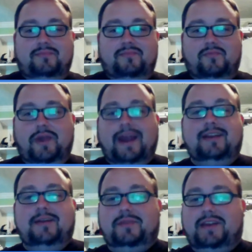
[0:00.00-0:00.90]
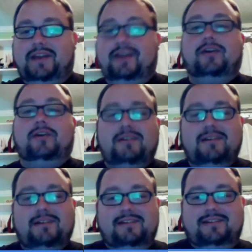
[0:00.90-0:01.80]
random gear
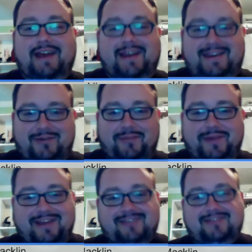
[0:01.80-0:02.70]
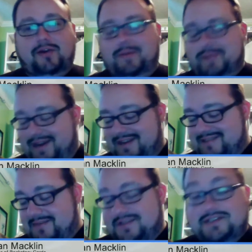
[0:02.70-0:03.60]
deck in OmegaZone. I'm kind of
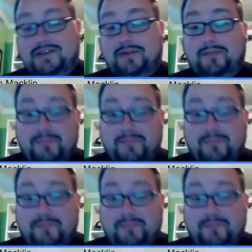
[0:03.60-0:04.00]
tempted to.